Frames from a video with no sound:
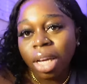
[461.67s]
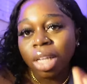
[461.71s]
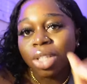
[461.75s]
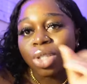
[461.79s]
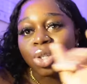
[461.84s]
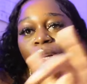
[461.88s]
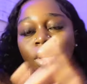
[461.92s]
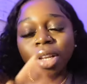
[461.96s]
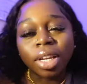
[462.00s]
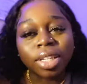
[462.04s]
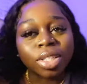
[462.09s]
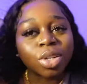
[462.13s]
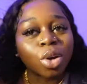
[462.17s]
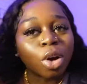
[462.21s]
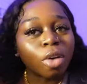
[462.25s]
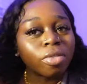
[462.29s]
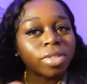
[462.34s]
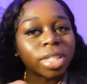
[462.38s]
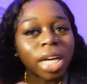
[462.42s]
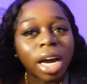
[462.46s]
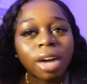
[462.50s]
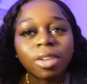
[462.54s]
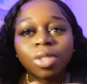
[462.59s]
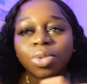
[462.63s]
So there's a lot of
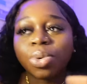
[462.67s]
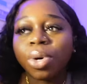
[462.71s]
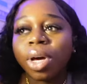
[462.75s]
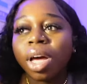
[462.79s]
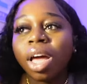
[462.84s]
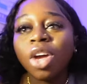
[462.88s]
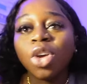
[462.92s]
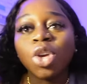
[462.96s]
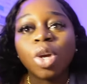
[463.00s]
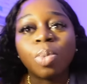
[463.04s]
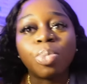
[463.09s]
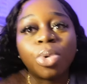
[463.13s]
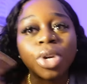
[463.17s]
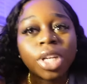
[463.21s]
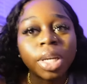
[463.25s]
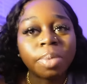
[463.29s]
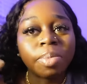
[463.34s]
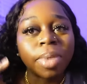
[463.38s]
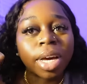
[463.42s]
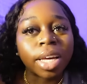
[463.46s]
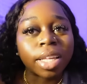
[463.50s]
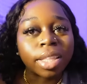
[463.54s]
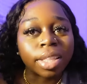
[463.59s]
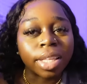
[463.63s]
times where your body
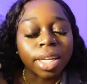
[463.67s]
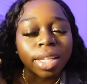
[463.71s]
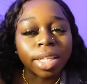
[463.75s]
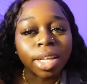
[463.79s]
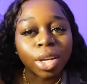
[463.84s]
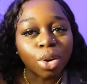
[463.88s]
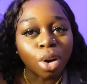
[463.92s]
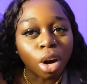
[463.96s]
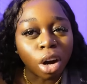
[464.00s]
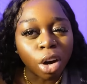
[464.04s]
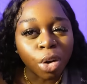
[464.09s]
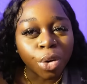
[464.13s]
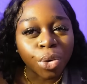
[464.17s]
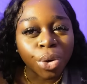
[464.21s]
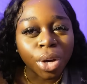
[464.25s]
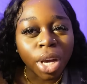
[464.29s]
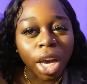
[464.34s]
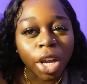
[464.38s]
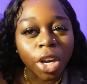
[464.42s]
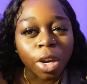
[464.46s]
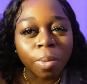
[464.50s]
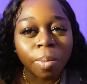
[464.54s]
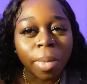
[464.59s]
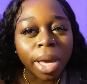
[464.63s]
might think that you're hungry
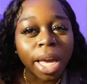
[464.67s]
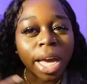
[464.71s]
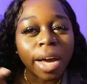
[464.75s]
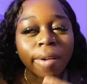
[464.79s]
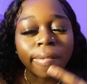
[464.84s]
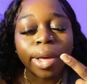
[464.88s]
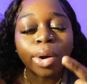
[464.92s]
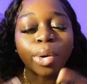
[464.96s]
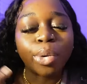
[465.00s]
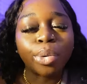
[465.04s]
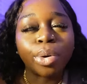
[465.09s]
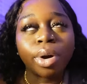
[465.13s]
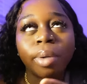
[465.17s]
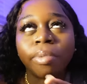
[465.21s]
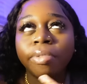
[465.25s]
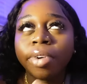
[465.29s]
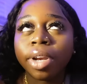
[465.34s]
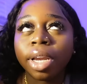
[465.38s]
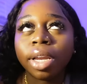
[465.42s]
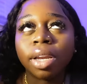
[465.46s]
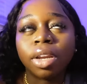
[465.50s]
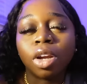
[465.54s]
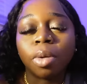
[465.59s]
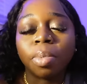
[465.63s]
and you might have like, oh, I'm
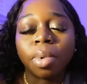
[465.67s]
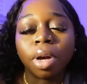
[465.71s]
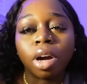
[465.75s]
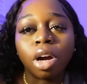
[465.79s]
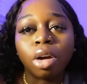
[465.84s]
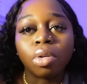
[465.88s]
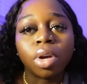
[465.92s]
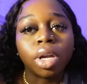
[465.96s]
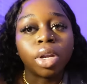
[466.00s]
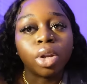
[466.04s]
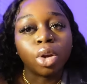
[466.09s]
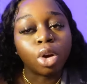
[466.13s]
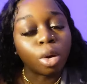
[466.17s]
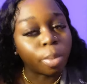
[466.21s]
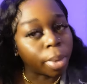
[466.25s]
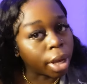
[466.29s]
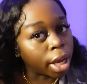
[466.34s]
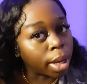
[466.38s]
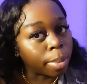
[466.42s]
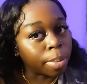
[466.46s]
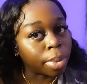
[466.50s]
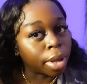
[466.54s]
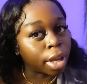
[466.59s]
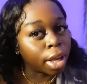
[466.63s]
feeling a little bit hungry. No,
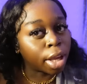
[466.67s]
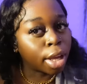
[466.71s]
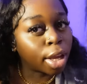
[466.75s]
babe.